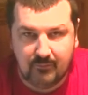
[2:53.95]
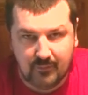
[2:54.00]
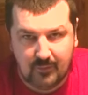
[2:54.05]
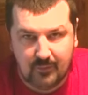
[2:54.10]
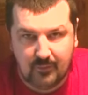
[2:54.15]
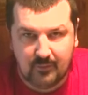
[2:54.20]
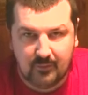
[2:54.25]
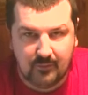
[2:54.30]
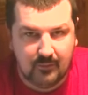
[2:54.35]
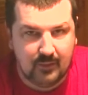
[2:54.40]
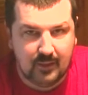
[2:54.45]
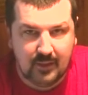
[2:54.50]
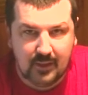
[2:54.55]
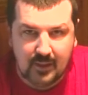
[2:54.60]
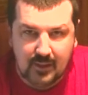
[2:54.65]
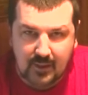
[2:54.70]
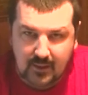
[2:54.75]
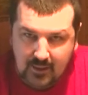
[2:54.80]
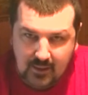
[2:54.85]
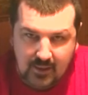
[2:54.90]
So
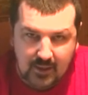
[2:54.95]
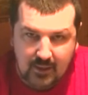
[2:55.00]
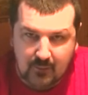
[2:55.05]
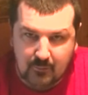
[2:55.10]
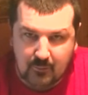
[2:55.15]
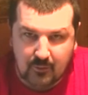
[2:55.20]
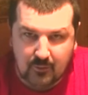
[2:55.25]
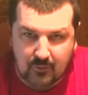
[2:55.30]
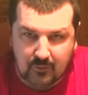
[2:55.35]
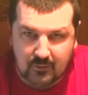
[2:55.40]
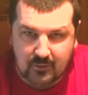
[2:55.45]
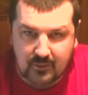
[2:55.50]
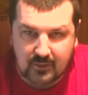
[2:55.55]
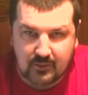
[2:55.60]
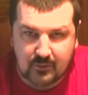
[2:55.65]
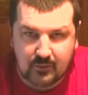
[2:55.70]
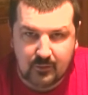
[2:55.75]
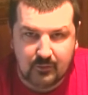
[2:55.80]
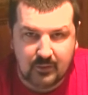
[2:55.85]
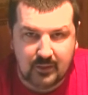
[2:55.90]
I'm also a
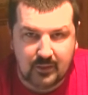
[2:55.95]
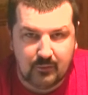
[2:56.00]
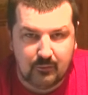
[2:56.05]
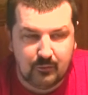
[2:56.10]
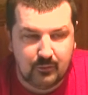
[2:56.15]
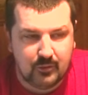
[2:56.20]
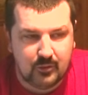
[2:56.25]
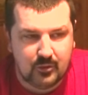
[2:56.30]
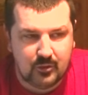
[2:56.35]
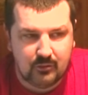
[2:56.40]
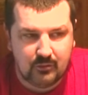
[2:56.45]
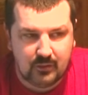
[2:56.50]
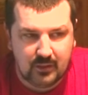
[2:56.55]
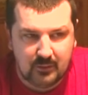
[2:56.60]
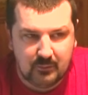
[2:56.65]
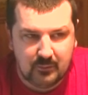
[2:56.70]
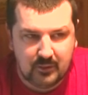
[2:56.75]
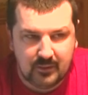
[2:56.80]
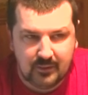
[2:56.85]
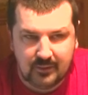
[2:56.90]
huge fan of
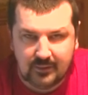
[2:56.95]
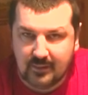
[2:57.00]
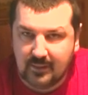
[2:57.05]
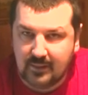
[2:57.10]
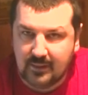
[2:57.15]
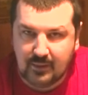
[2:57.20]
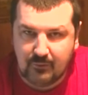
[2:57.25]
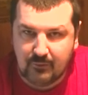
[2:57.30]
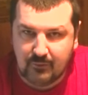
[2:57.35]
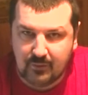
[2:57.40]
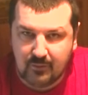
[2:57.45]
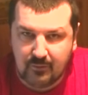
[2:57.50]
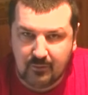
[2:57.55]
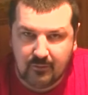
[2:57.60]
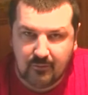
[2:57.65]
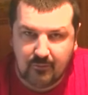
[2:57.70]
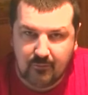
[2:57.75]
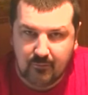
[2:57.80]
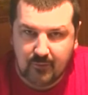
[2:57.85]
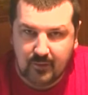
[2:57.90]
Futurama, and I love
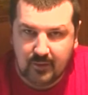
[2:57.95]
this